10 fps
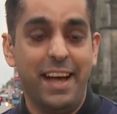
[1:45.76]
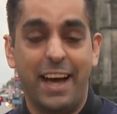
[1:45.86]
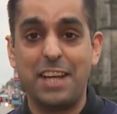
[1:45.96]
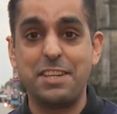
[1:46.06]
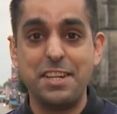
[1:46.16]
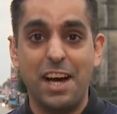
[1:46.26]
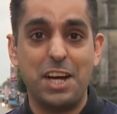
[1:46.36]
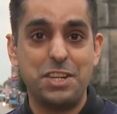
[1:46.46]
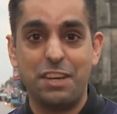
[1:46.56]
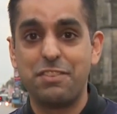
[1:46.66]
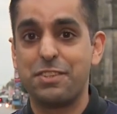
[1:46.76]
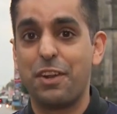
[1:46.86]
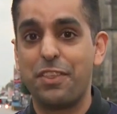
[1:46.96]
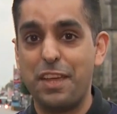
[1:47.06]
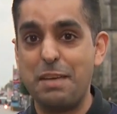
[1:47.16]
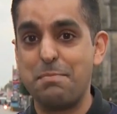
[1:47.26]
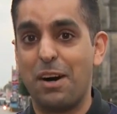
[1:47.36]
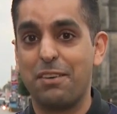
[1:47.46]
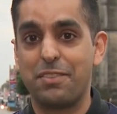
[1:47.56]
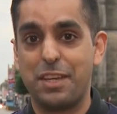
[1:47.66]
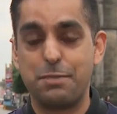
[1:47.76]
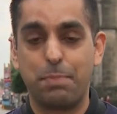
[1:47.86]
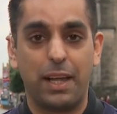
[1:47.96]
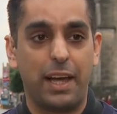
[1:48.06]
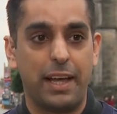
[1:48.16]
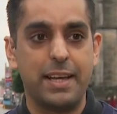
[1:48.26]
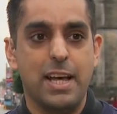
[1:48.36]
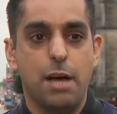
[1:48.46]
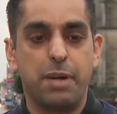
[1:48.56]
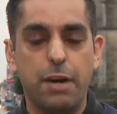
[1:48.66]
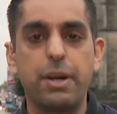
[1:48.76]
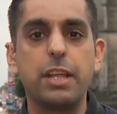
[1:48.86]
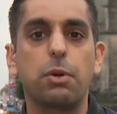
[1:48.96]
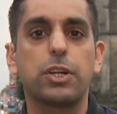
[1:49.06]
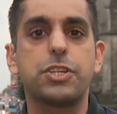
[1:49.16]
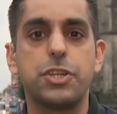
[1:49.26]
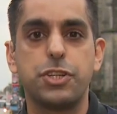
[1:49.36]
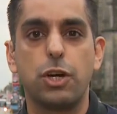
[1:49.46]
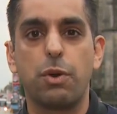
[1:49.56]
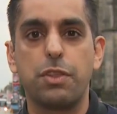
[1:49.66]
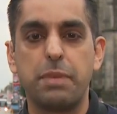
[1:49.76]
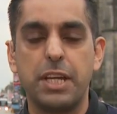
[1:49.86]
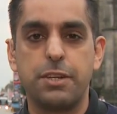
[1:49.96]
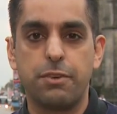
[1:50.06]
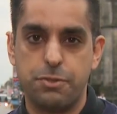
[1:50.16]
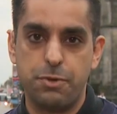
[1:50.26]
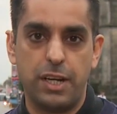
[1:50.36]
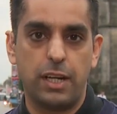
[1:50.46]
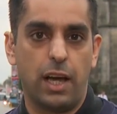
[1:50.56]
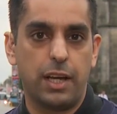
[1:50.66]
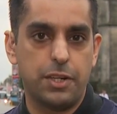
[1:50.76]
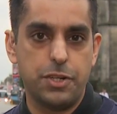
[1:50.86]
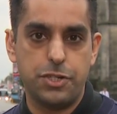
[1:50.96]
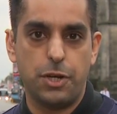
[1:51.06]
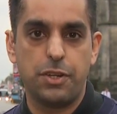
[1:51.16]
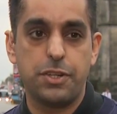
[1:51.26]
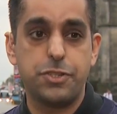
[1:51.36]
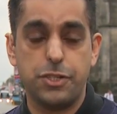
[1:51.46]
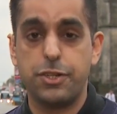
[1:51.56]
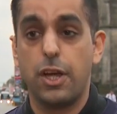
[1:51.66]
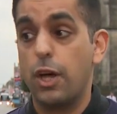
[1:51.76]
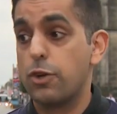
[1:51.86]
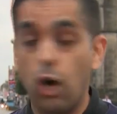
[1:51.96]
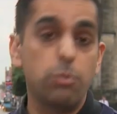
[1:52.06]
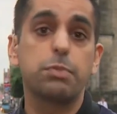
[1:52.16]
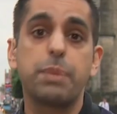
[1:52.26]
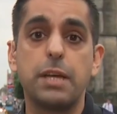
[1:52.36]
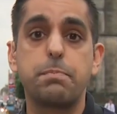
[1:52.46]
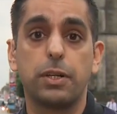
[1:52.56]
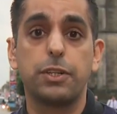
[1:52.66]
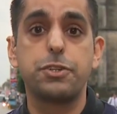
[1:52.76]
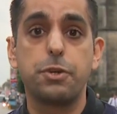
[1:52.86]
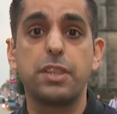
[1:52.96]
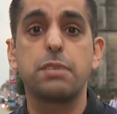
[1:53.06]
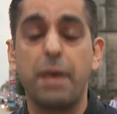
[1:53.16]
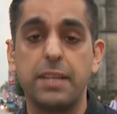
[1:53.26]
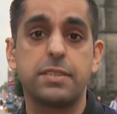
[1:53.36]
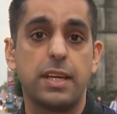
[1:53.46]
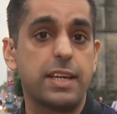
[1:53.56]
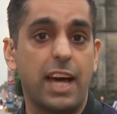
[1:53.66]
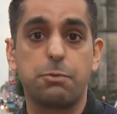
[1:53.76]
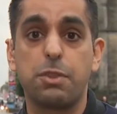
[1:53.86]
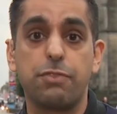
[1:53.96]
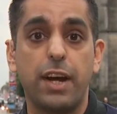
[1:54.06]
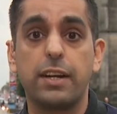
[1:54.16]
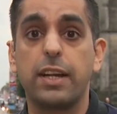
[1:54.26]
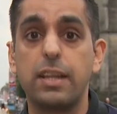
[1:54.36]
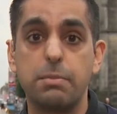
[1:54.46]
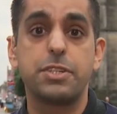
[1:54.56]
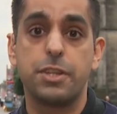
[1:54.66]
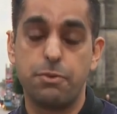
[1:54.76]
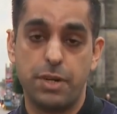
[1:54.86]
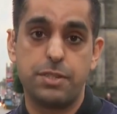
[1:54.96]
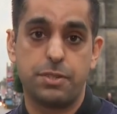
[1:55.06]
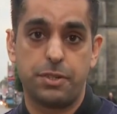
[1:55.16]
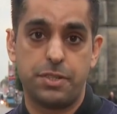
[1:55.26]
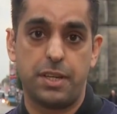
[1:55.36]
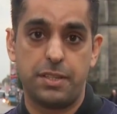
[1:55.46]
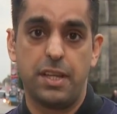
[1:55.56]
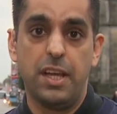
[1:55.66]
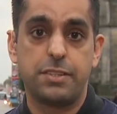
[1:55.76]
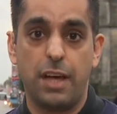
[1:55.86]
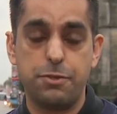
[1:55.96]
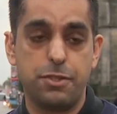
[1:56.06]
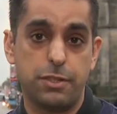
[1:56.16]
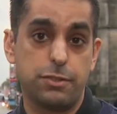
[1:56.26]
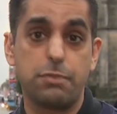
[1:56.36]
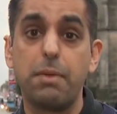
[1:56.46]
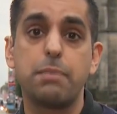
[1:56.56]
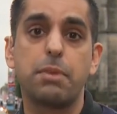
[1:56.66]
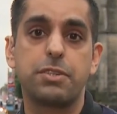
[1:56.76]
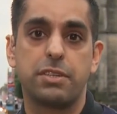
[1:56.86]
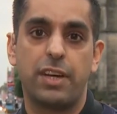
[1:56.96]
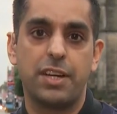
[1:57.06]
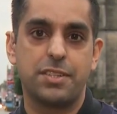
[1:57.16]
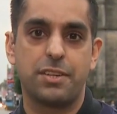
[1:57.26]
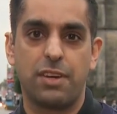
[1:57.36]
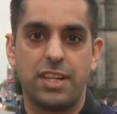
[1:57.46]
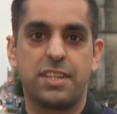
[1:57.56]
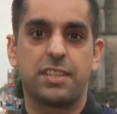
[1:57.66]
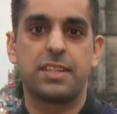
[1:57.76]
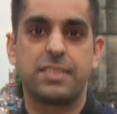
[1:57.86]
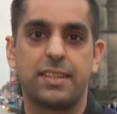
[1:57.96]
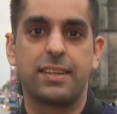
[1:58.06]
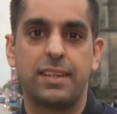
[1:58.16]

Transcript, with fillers: And actually, night shifts are a theme of this play. But I really wanted to show what the media is really like and to show that it's just normal people doing the best they can with, frankly, limited resources. So that's the, sort of my motivation in writing this.